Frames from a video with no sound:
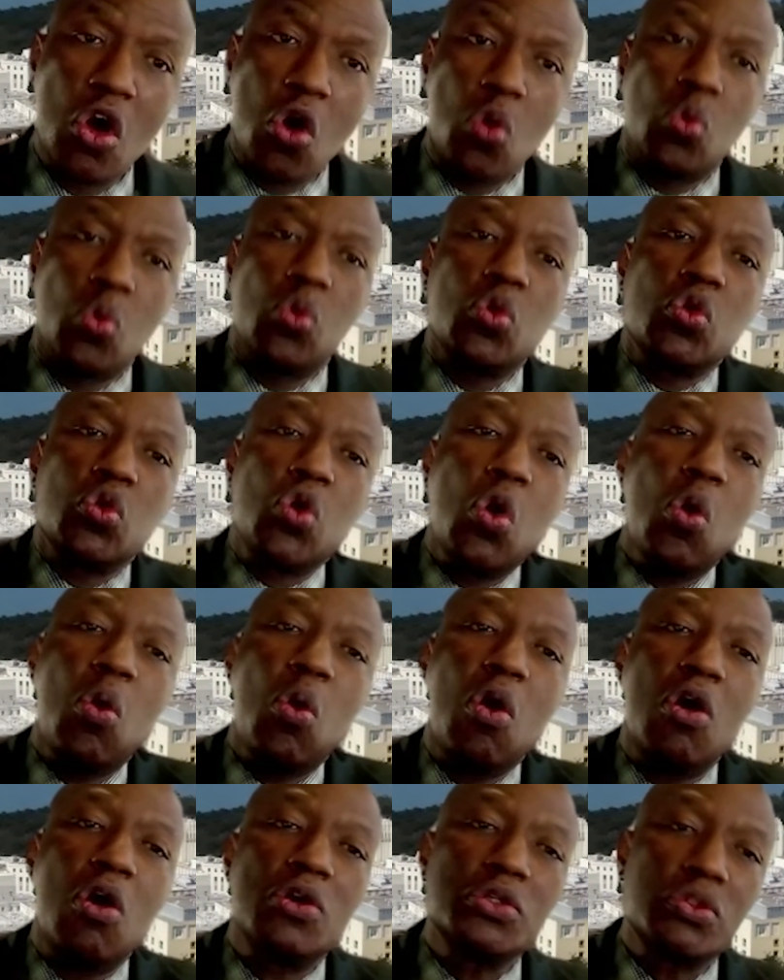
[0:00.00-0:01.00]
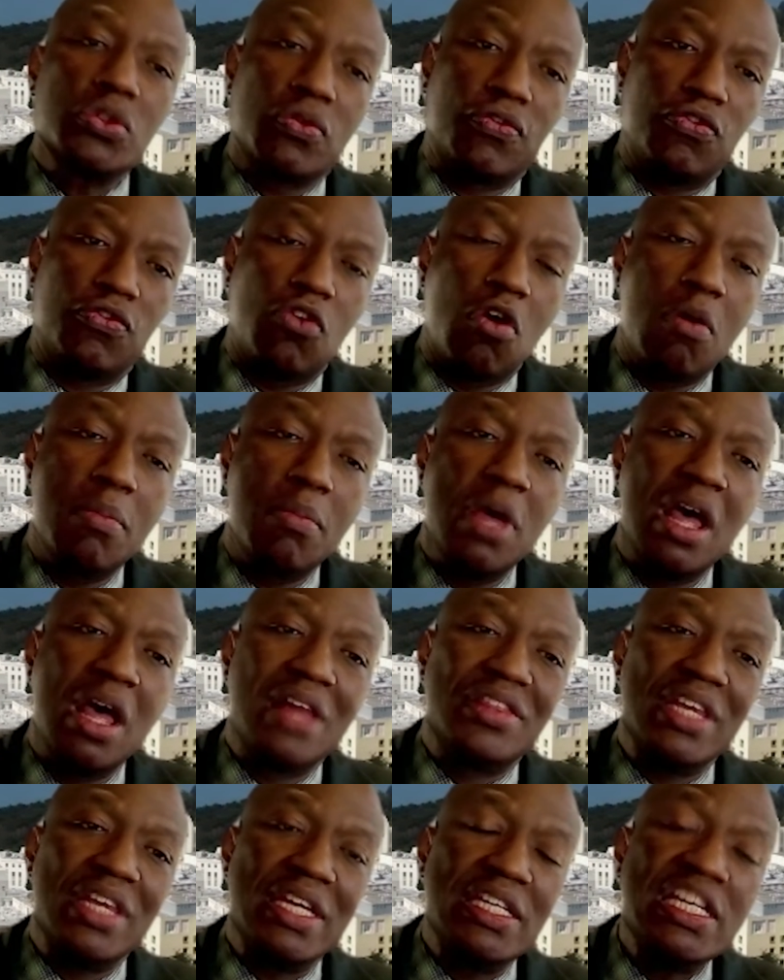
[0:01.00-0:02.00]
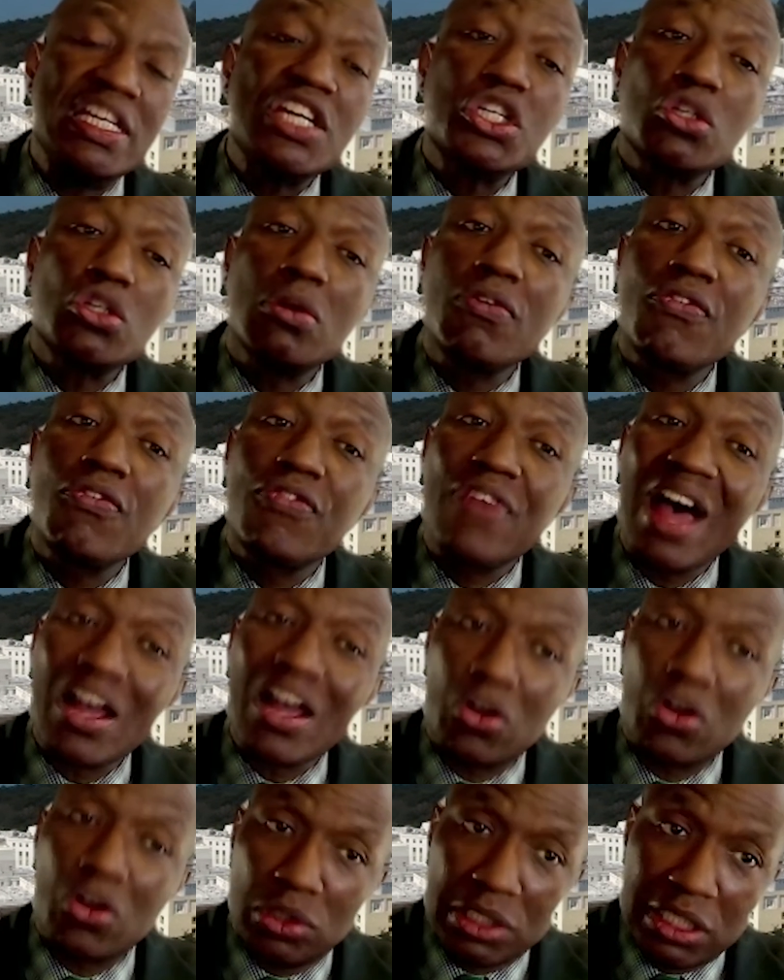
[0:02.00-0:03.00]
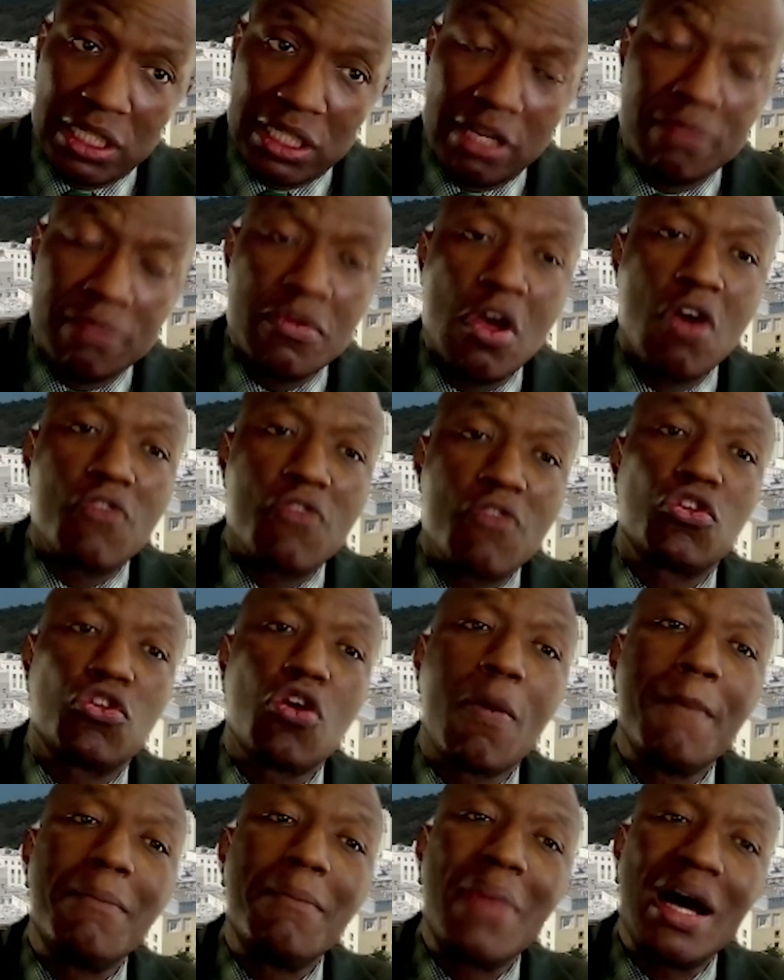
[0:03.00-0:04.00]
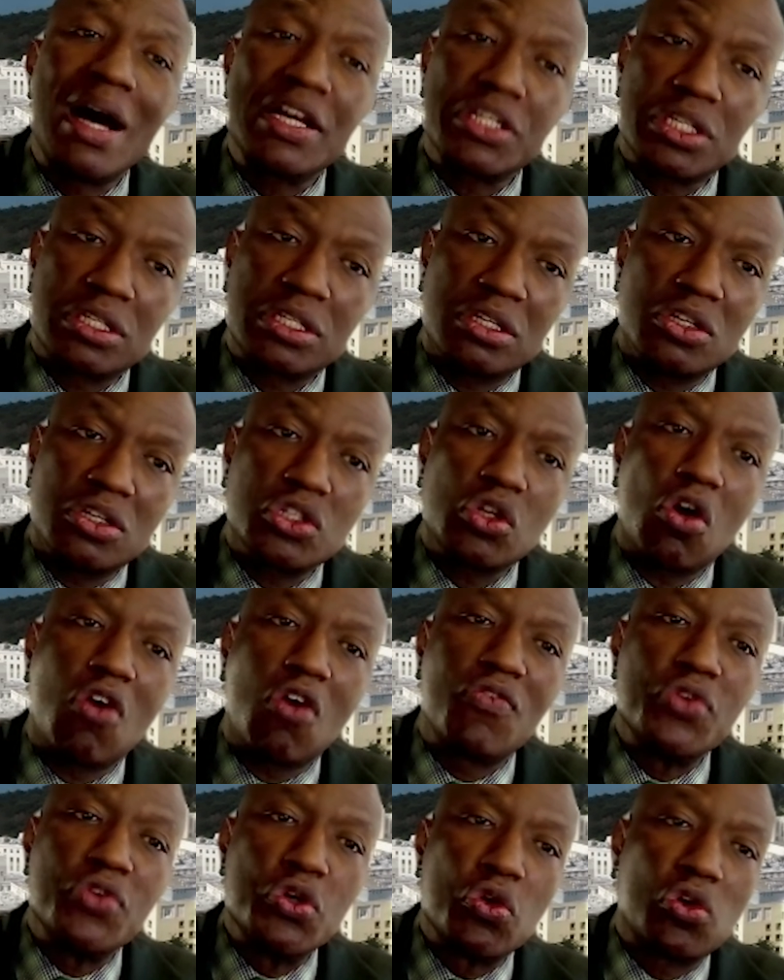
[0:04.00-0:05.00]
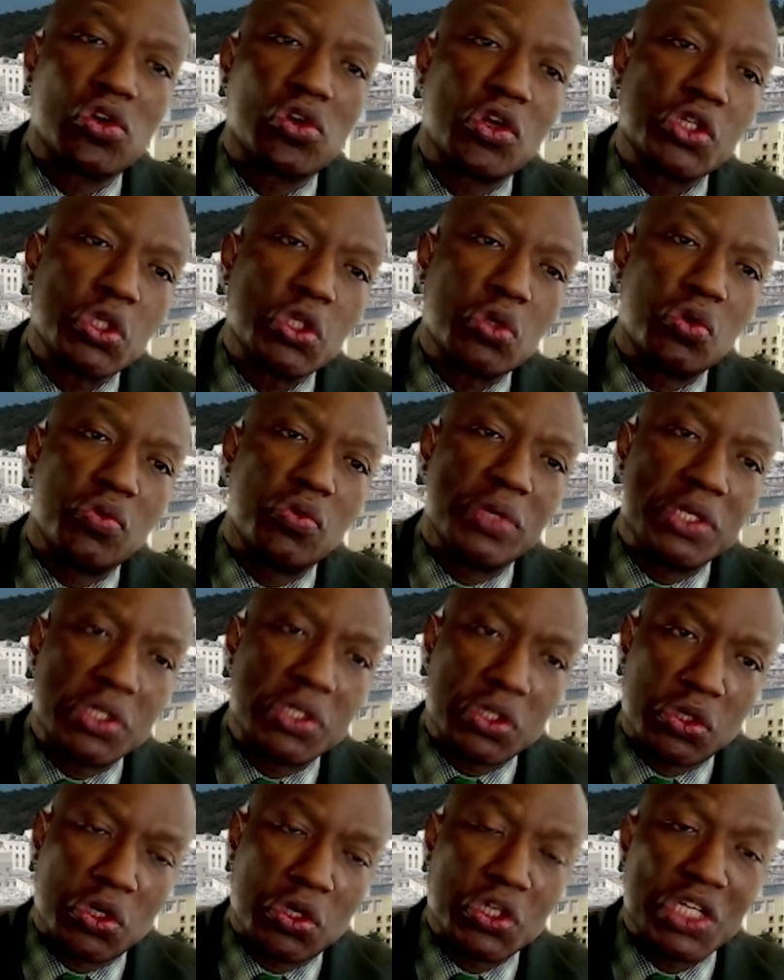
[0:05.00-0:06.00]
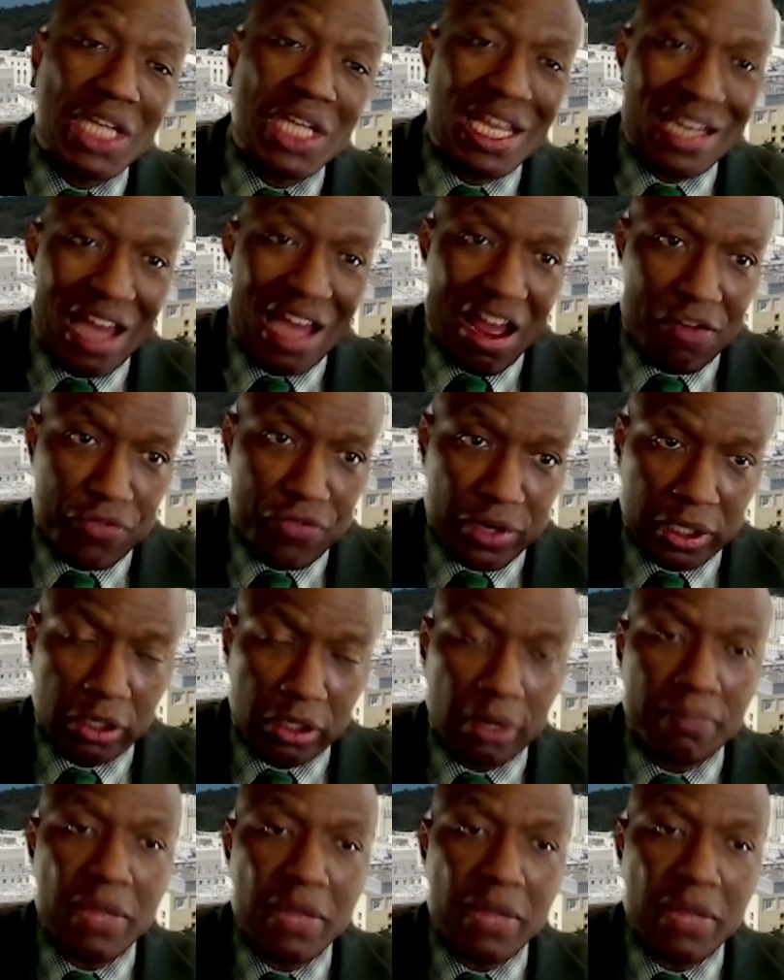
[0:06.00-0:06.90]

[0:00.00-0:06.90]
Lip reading: will go on to form the initial faculty for a master's of neurological research in Africa.